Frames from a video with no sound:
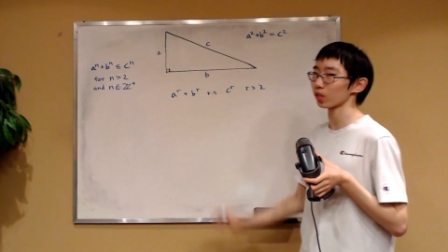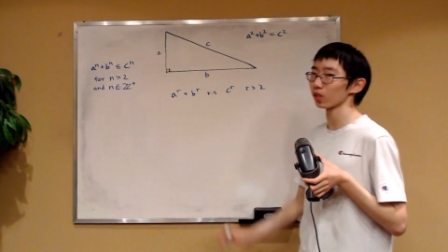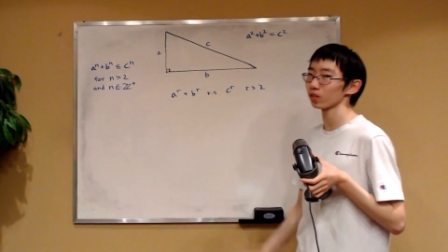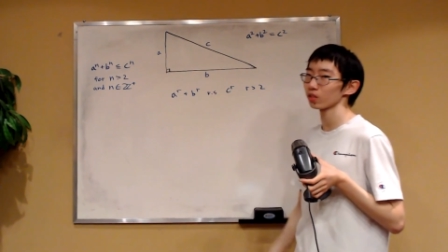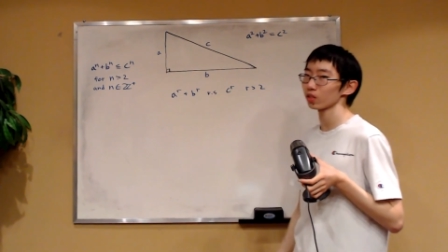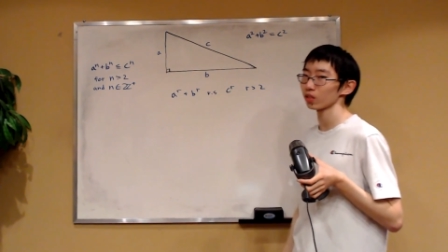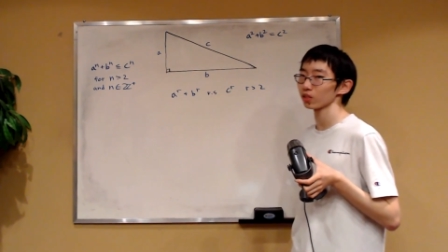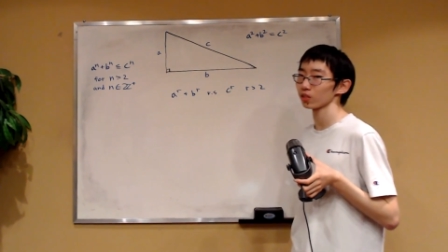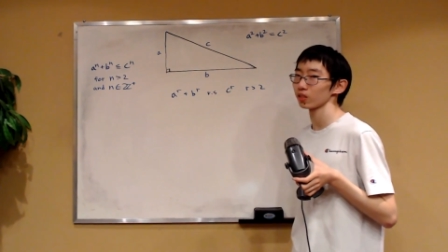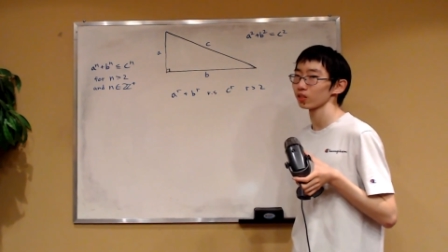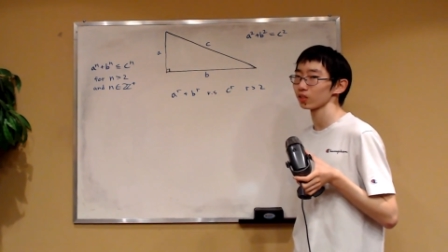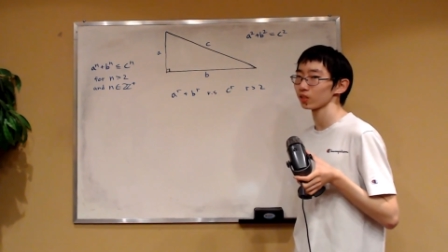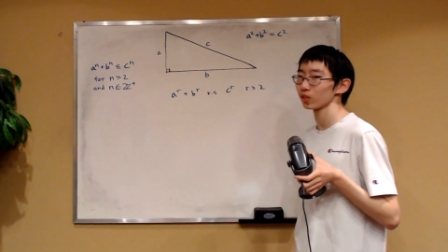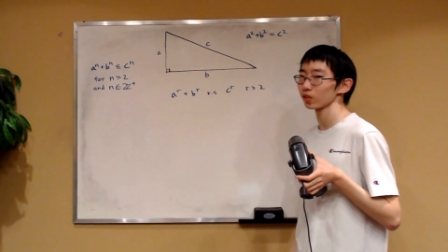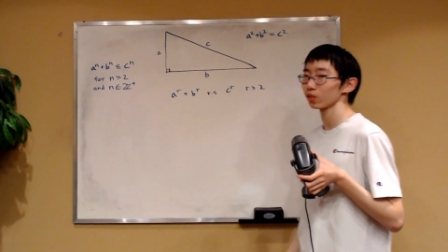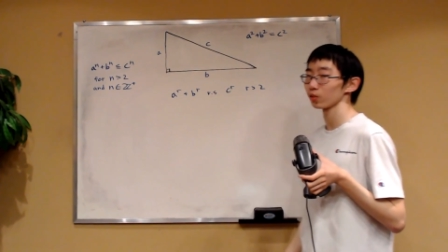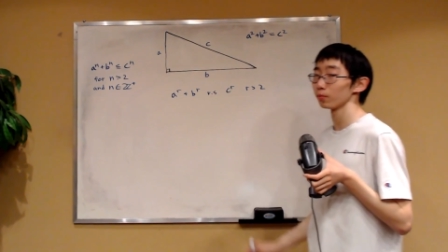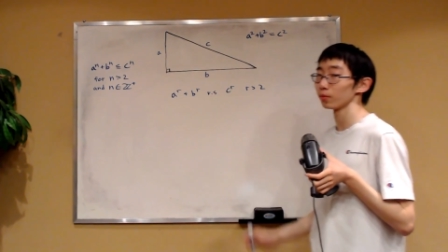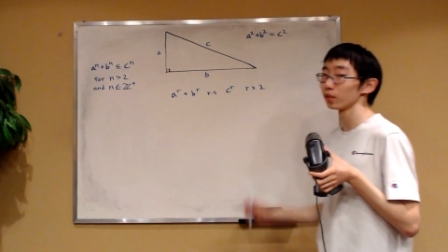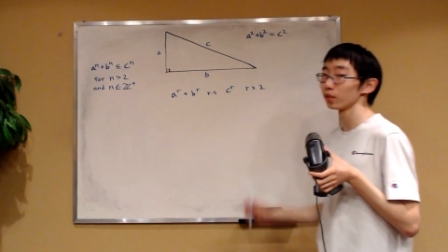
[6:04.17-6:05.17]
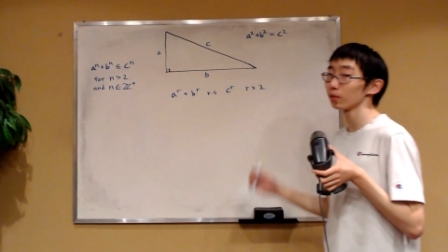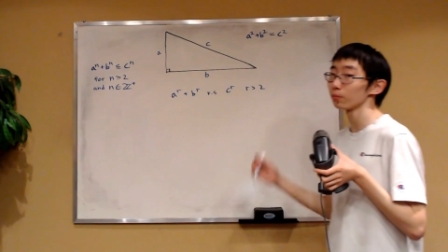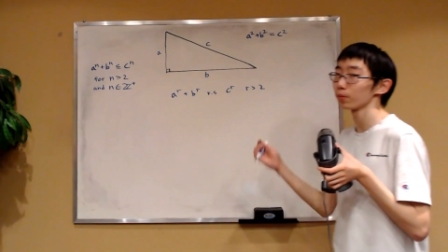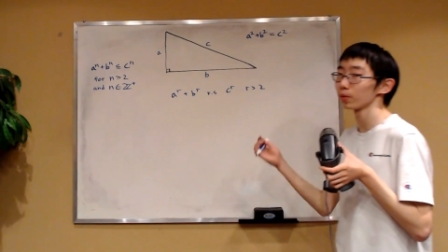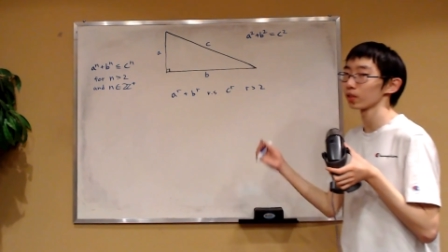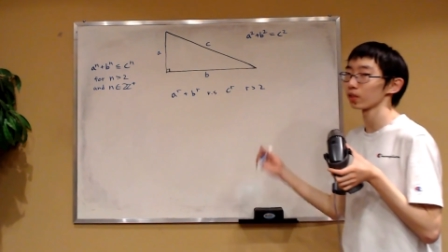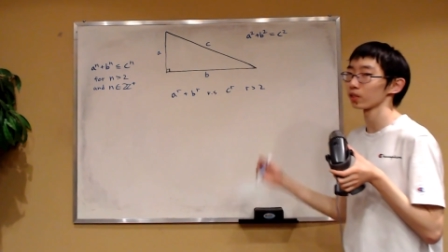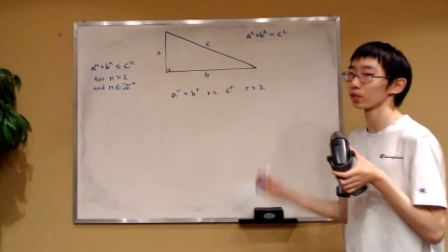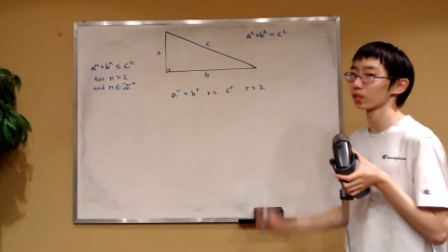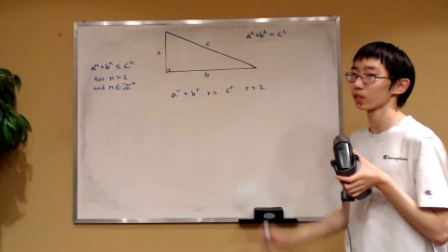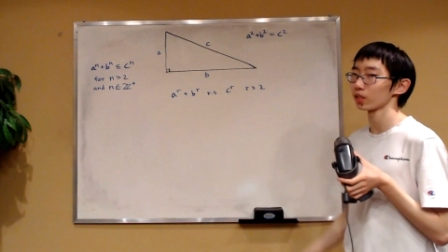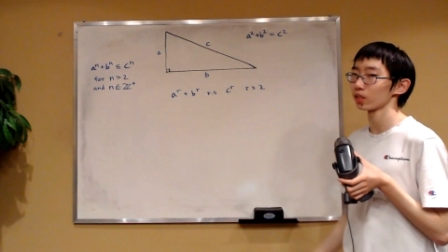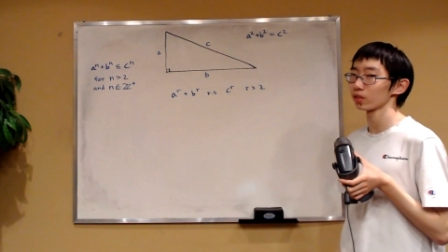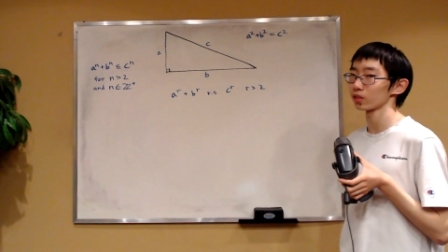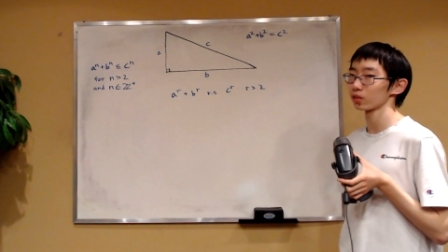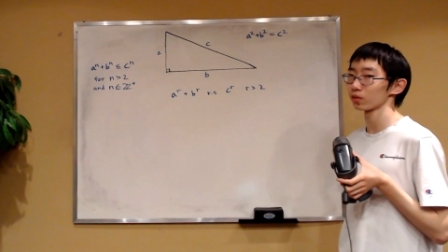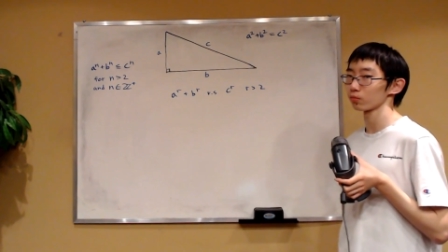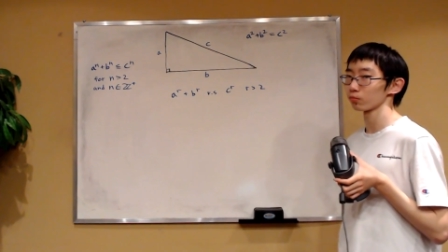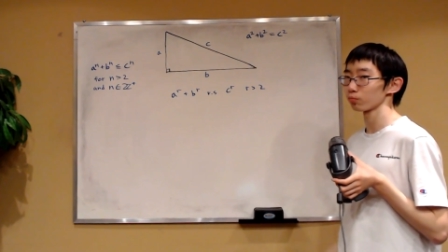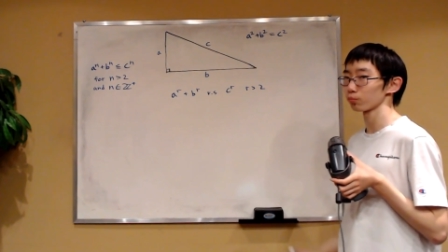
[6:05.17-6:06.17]
aren't as easy to manipulate
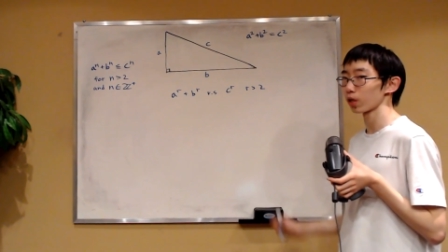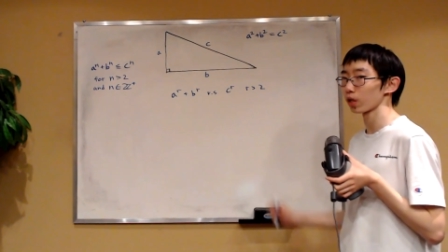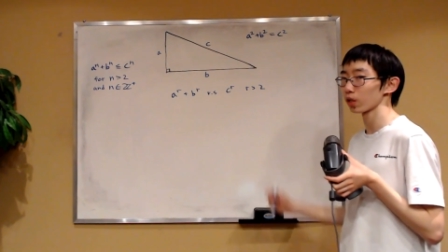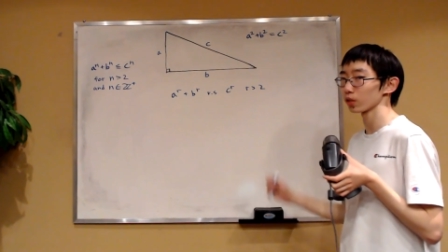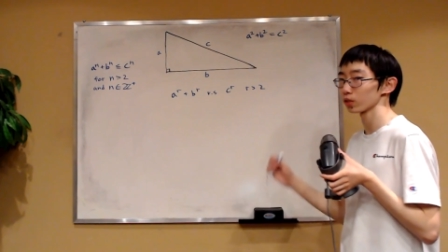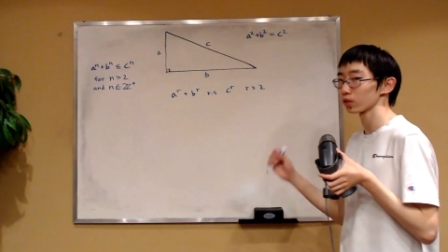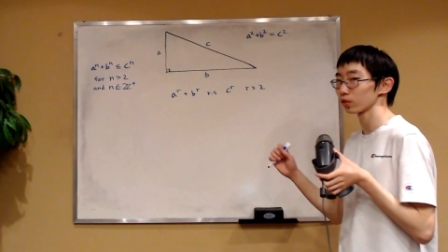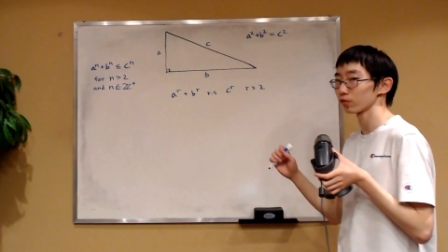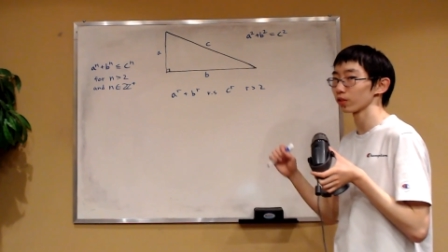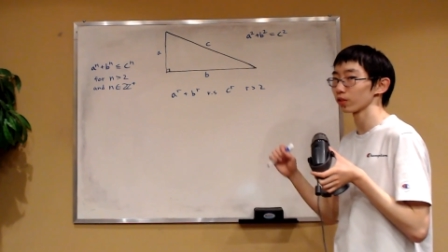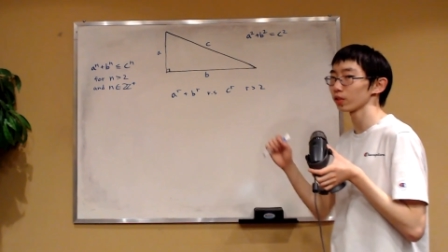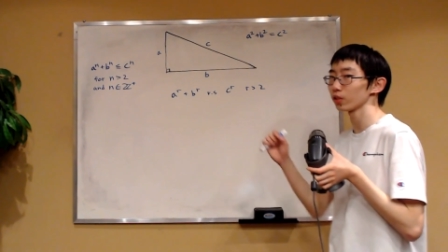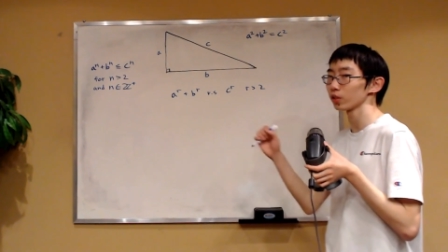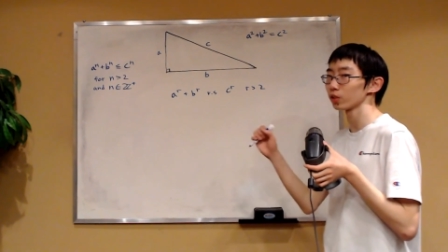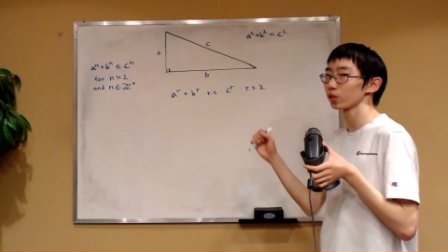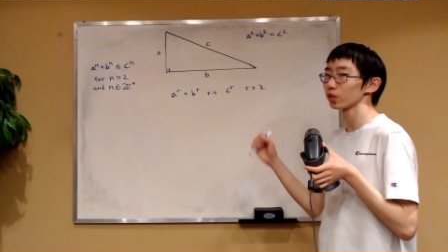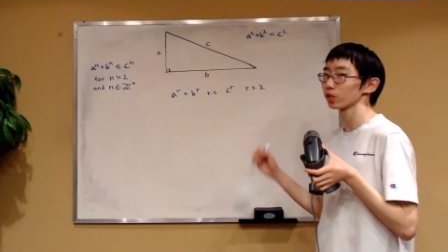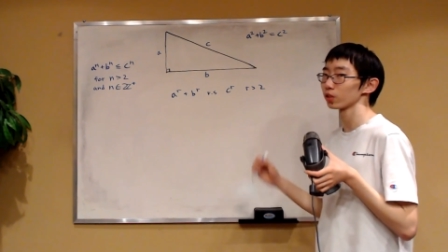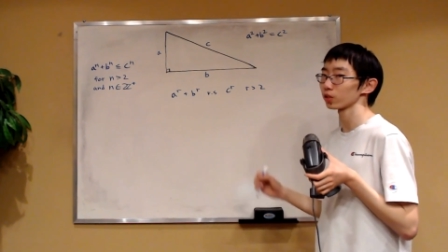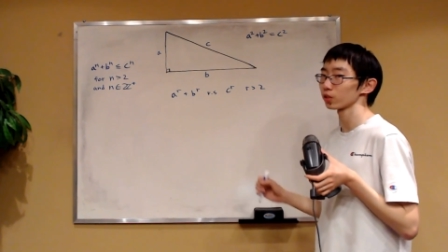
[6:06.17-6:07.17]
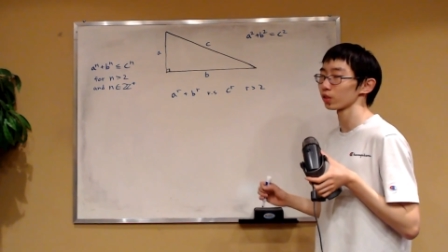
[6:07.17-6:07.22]
as positive integers.